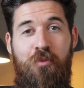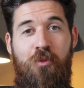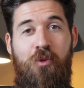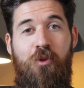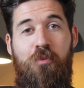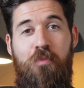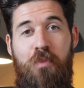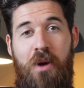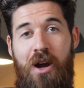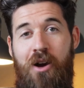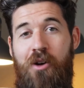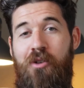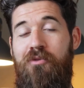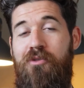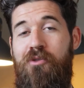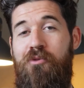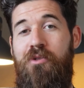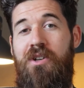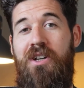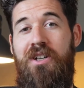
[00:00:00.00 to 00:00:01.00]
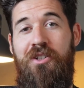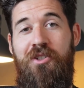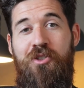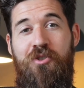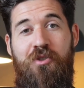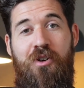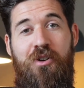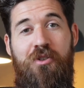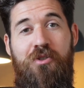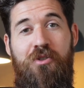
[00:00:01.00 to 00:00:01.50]
more powerful way to
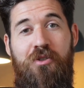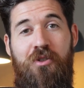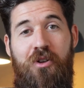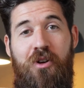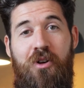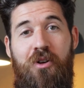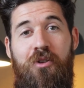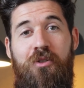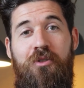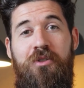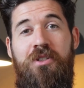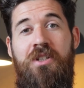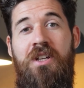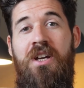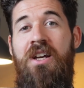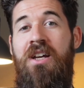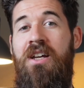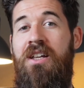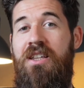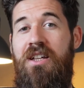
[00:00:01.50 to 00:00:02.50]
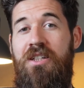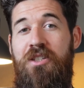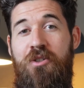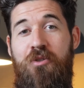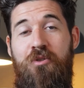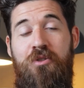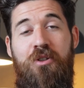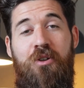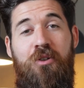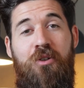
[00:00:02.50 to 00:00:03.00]
structure your codes
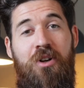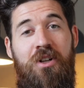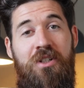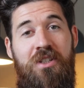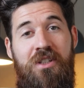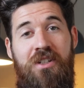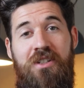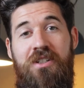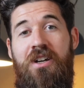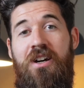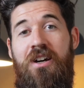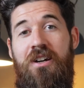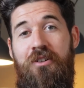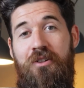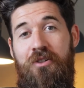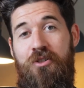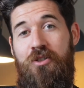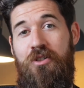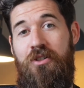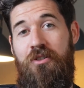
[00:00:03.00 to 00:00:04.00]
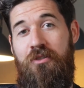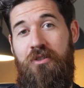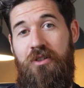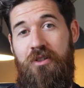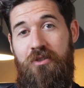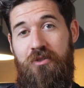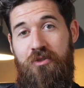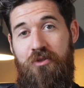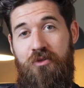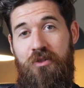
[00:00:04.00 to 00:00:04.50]
that's used across the entire
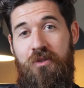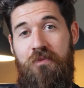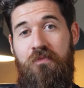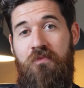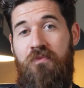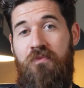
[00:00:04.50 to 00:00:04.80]
engineering industry.